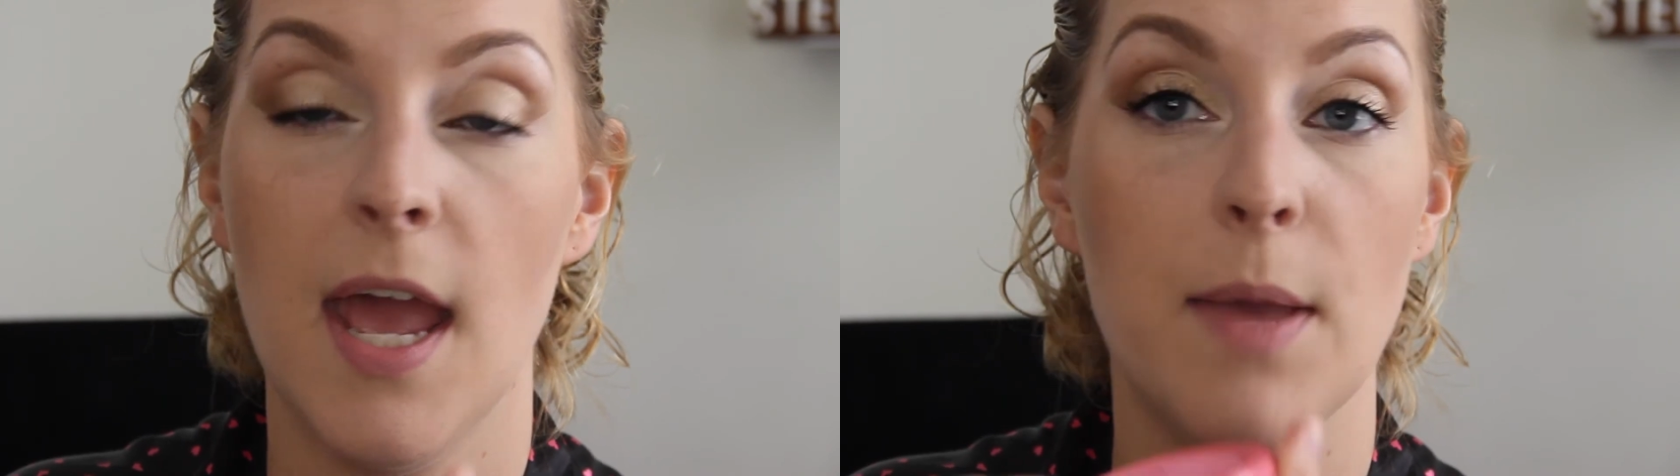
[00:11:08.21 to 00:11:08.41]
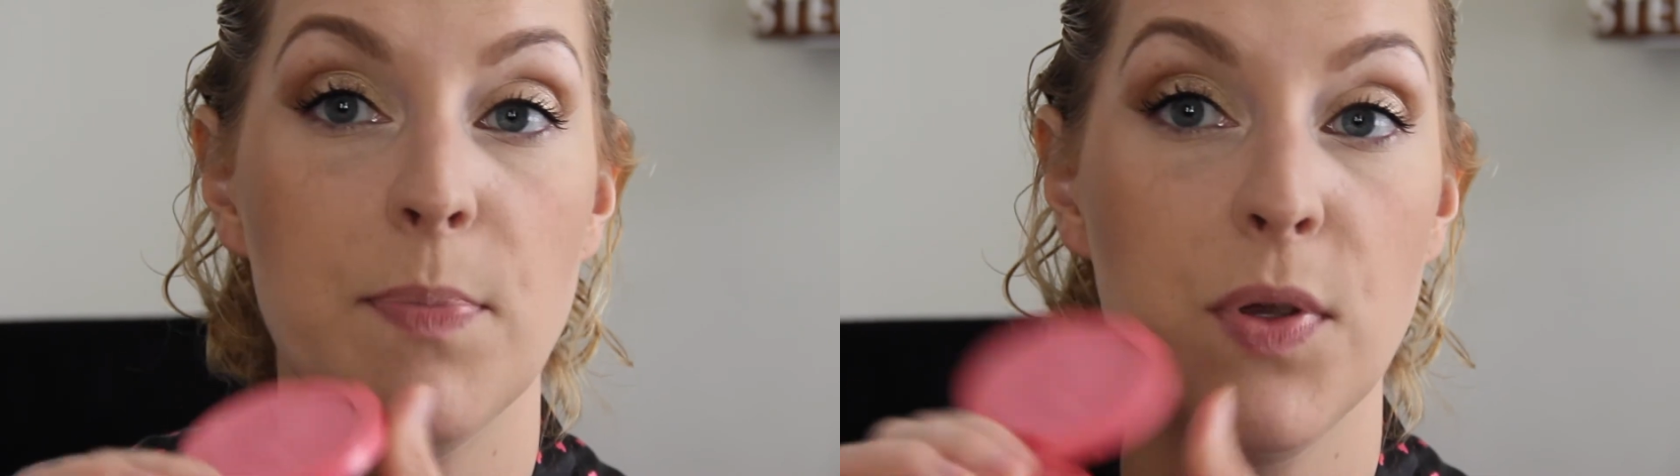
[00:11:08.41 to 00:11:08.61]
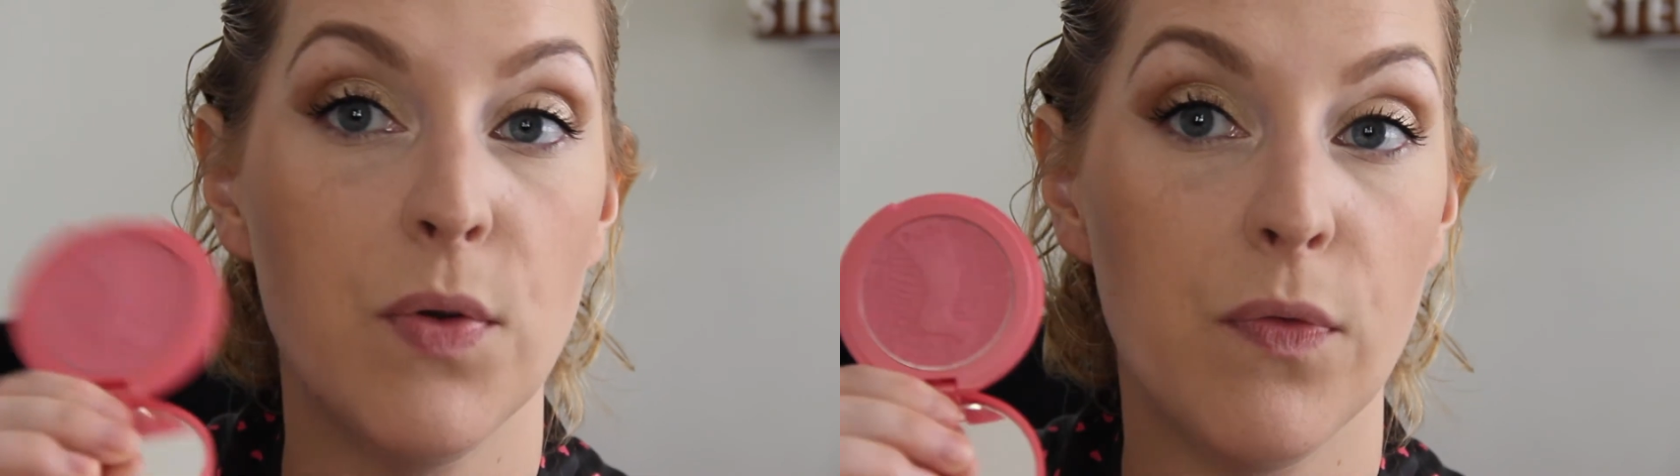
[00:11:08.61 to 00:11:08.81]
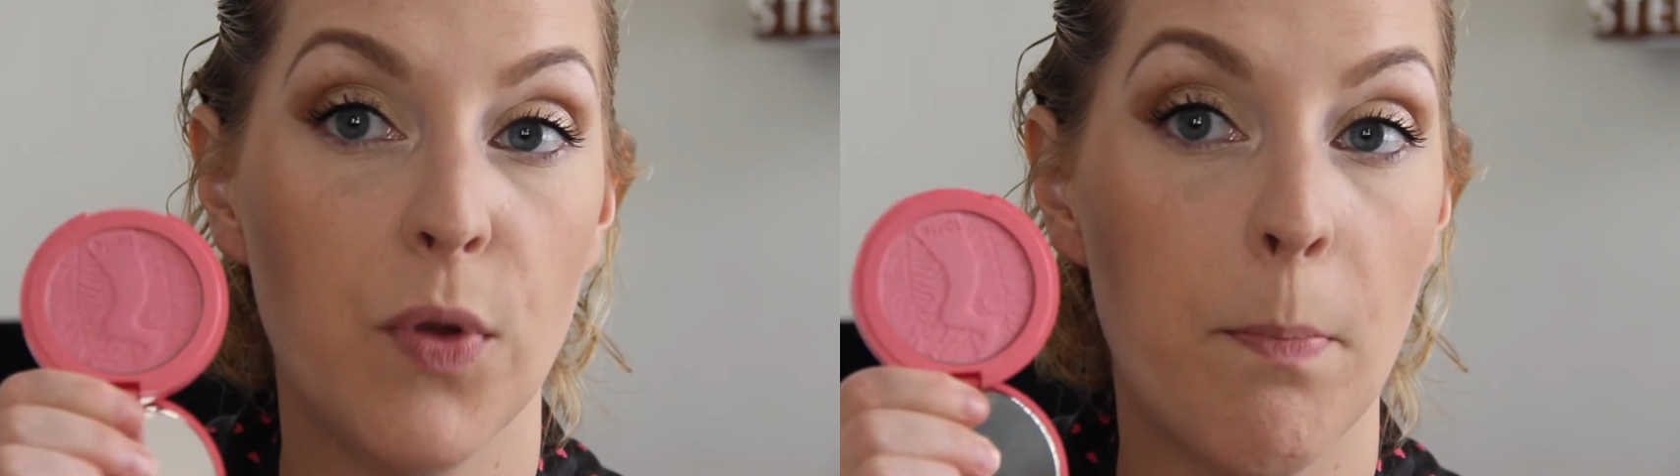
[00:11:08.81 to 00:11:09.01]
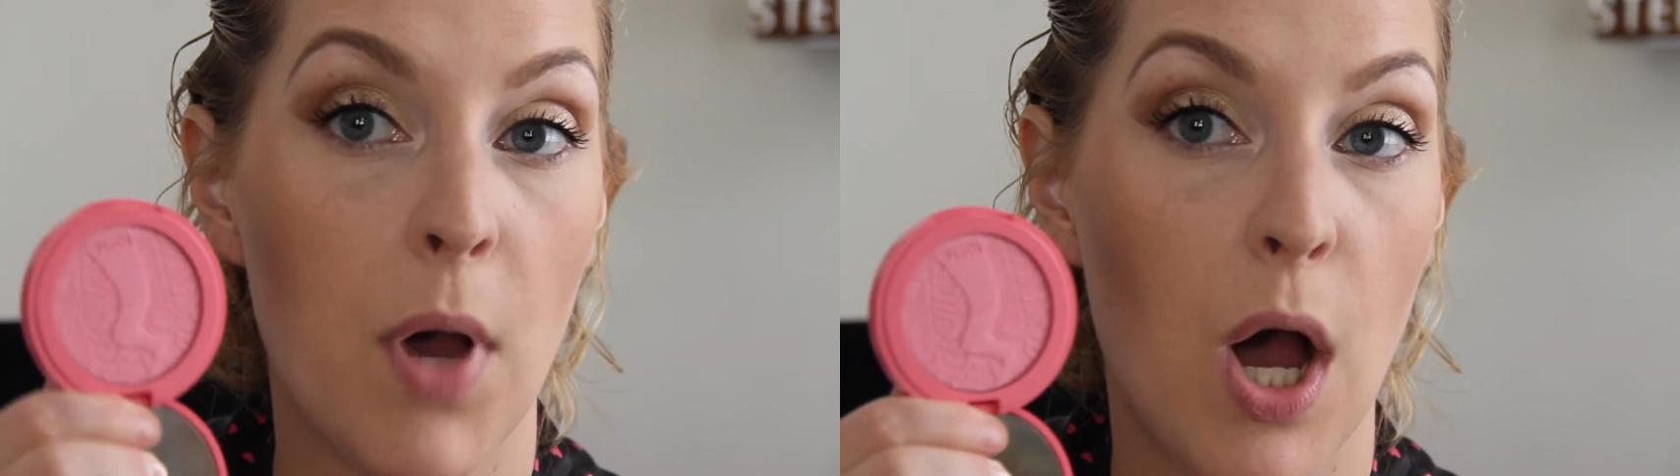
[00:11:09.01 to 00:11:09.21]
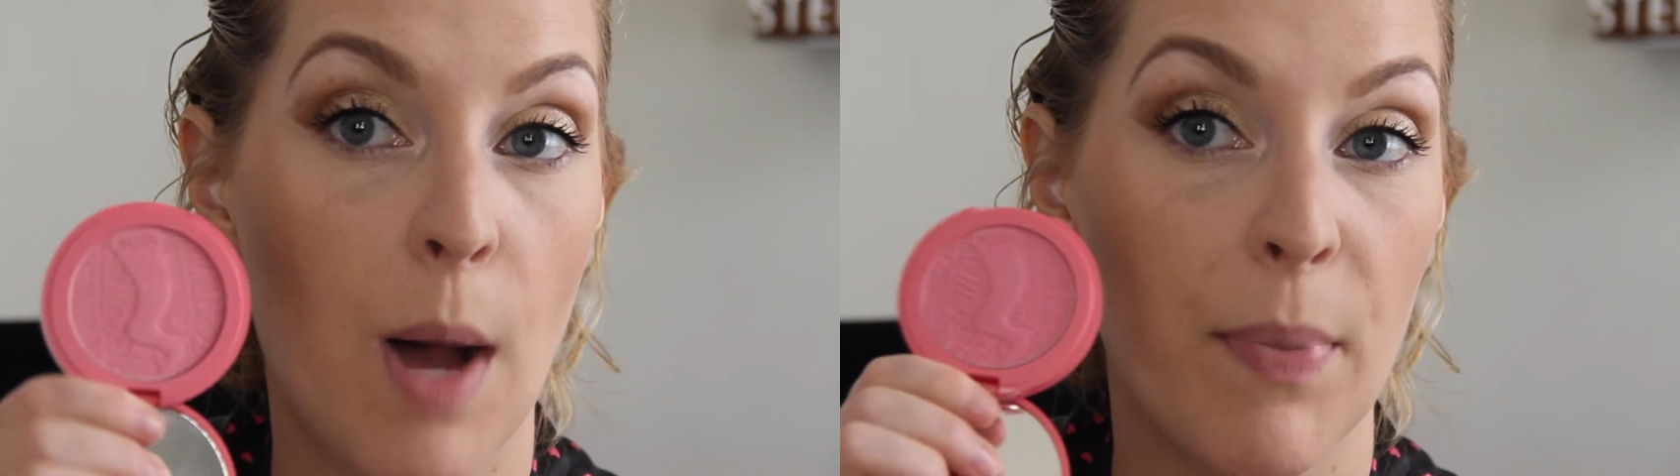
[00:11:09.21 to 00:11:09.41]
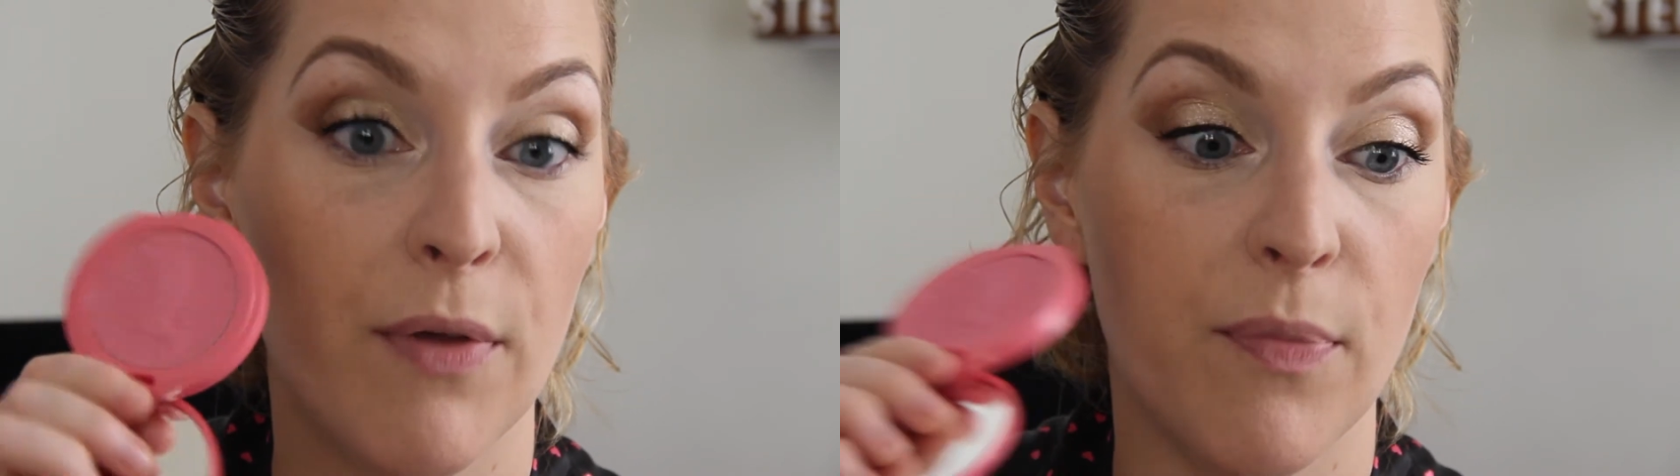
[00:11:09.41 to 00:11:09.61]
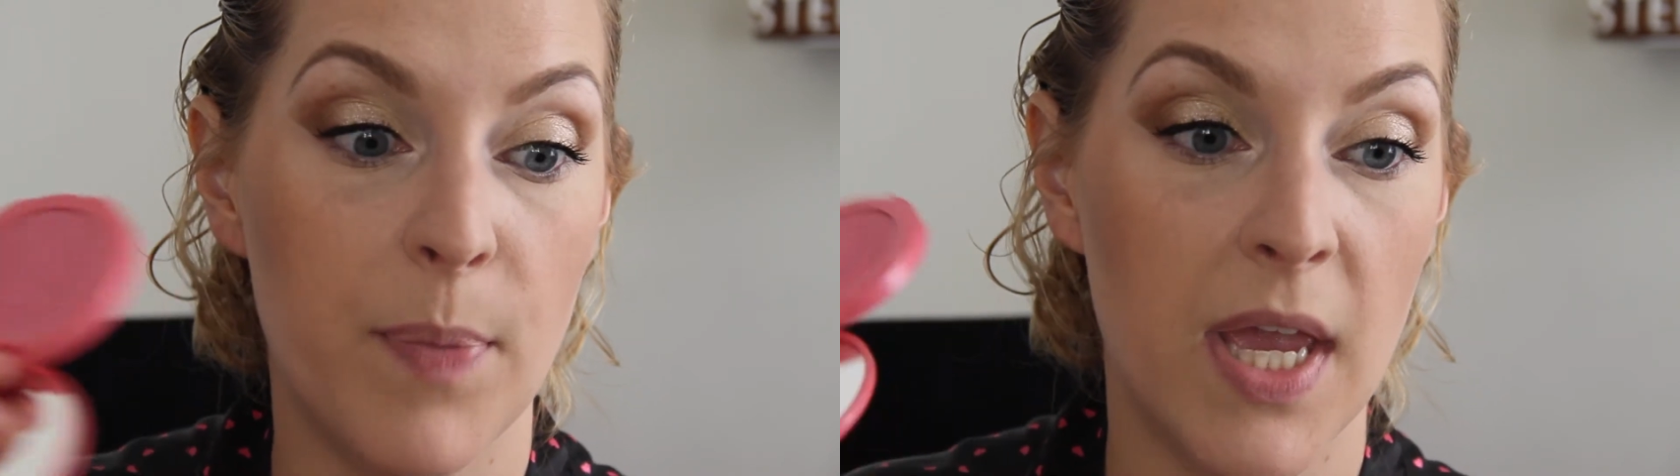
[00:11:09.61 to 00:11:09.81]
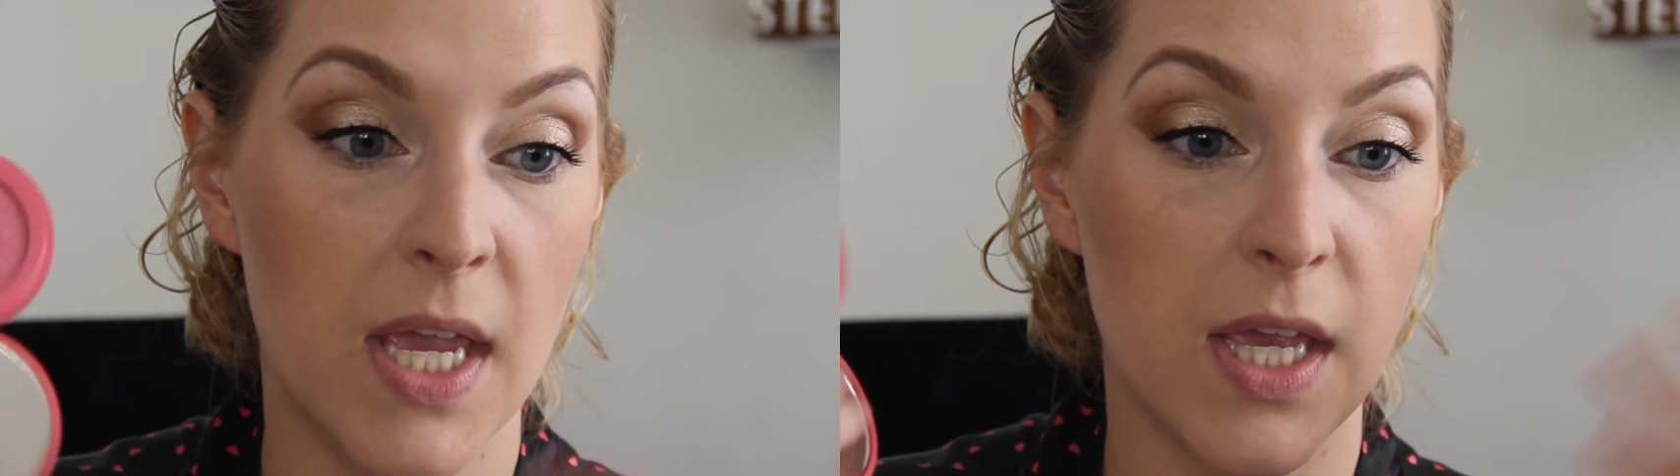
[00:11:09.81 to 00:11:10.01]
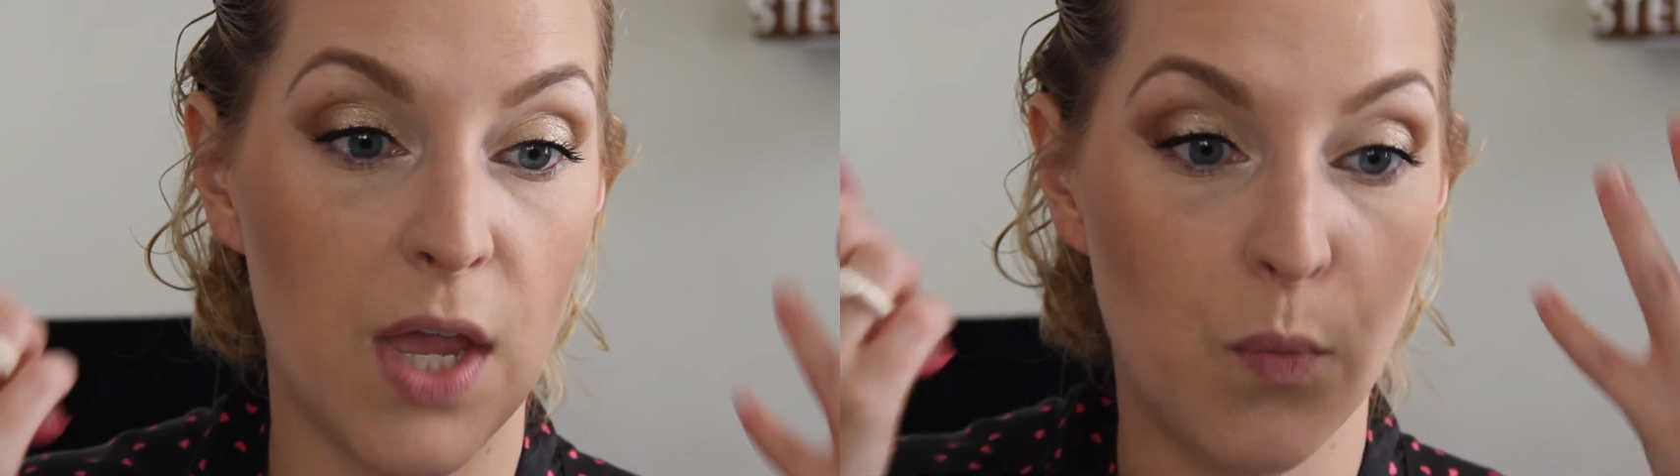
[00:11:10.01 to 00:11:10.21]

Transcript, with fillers: a beautiful pop of pink.